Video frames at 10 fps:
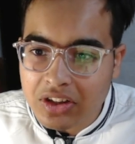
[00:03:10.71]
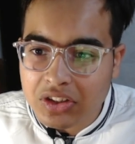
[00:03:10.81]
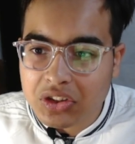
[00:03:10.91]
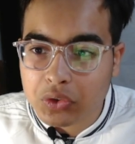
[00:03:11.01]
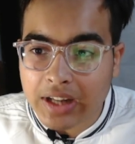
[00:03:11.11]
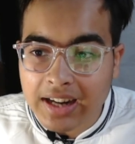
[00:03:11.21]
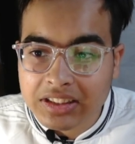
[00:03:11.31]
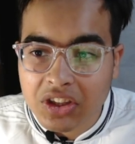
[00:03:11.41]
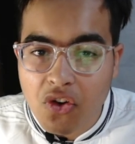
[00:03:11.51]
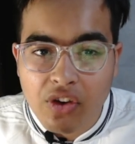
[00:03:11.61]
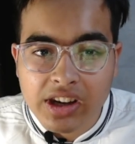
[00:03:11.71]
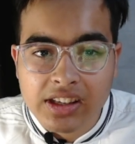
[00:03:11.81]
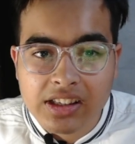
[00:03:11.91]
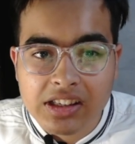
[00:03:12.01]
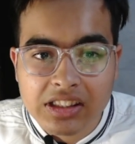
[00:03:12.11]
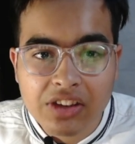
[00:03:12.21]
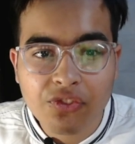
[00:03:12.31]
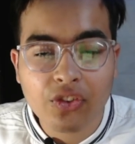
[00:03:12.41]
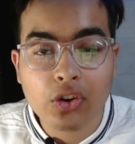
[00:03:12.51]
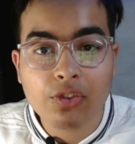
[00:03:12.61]
So that's a very easy
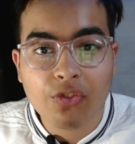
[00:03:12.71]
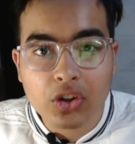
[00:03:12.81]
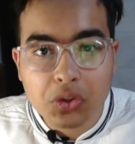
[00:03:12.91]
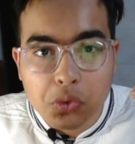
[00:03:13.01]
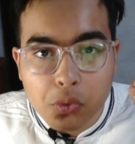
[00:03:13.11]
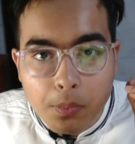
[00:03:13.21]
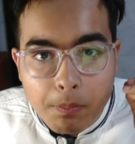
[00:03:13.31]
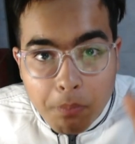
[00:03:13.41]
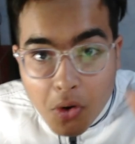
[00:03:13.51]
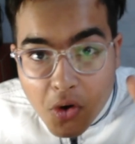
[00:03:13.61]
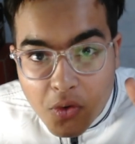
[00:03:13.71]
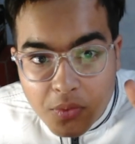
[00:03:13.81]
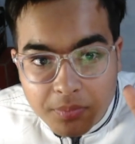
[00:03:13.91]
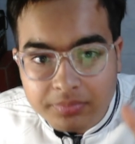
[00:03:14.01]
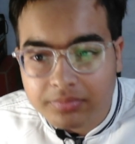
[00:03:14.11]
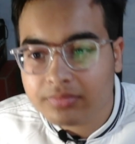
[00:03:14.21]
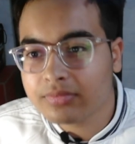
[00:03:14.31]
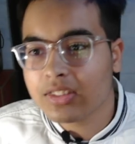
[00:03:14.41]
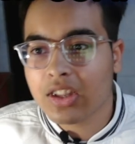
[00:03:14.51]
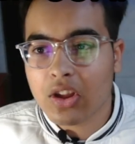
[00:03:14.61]
one for you. Boom!
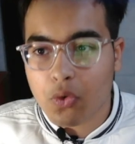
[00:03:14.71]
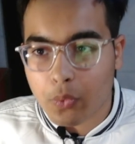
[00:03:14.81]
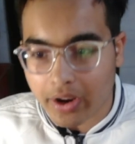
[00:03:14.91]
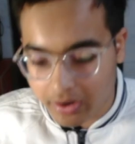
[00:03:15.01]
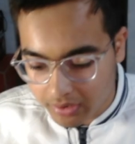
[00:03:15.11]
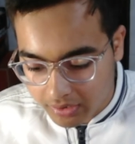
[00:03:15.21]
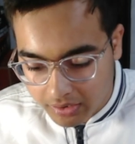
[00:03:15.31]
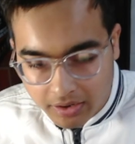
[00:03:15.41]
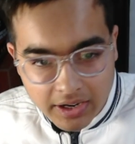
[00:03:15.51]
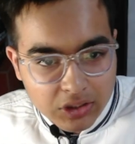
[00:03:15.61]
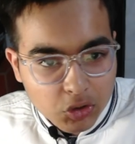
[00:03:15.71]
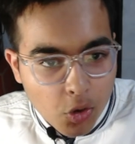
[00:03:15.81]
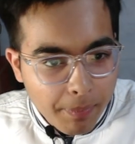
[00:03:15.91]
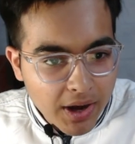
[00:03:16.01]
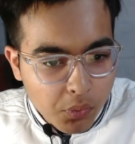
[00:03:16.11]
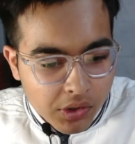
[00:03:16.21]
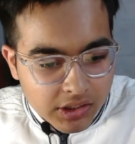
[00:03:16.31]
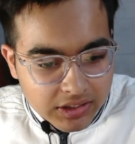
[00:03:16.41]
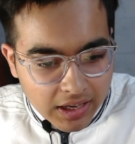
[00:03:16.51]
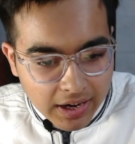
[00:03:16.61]
Well, let us go
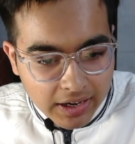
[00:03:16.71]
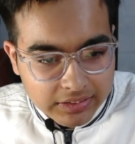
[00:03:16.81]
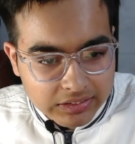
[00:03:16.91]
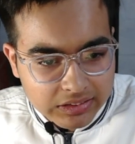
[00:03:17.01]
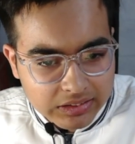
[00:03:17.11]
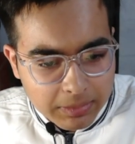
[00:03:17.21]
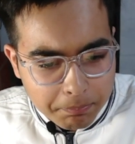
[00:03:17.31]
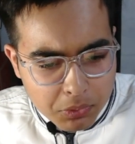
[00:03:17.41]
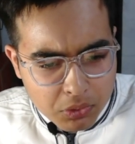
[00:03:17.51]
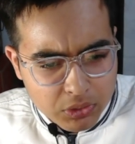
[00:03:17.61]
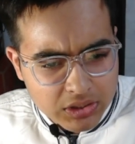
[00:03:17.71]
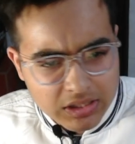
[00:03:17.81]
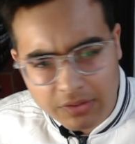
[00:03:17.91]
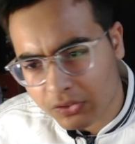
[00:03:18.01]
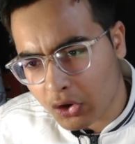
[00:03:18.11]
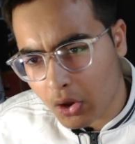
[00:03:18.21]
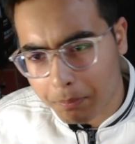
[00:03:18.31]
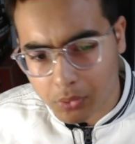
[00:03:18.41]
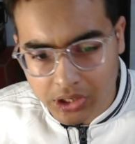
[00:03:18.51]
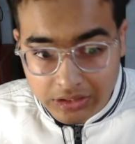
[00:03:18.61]
backwards, and suppose if your
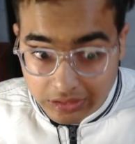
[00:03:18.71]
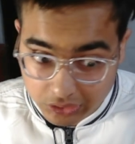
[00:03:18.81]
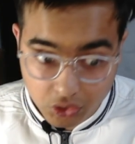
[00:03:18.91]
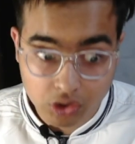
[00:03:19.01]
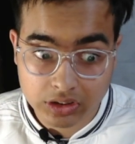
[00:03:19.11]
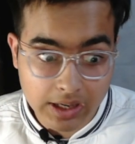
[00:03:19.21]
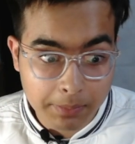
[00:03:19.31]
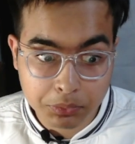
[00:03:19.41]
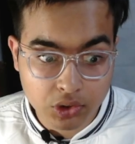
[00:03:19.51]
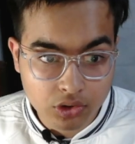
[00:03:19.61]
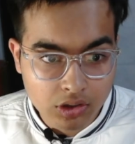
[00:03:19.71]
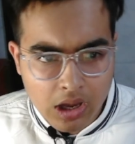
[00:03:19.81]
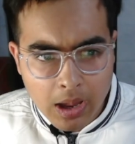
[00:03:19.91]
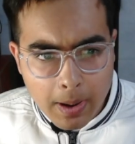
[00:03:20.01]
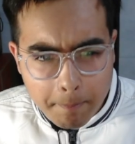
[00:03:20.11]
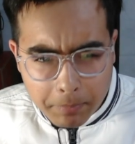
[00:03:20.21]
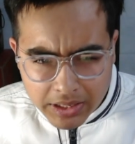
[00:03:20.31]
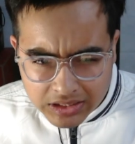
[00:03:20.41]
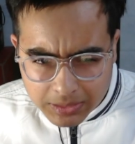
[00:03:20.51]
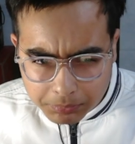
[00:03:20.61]
opponent does not capture,
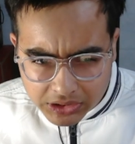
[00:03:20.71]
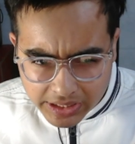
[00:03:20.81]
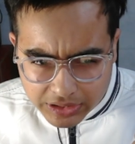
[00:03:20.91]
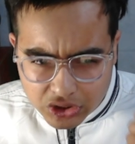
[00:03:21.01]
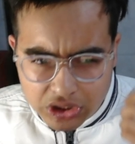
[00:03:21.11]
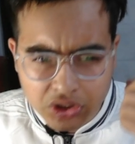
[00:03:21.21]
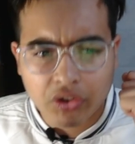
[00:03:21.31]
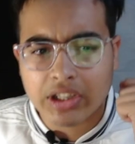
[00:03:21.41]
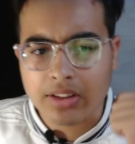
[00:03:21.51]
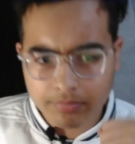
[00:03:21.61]
play something like g3.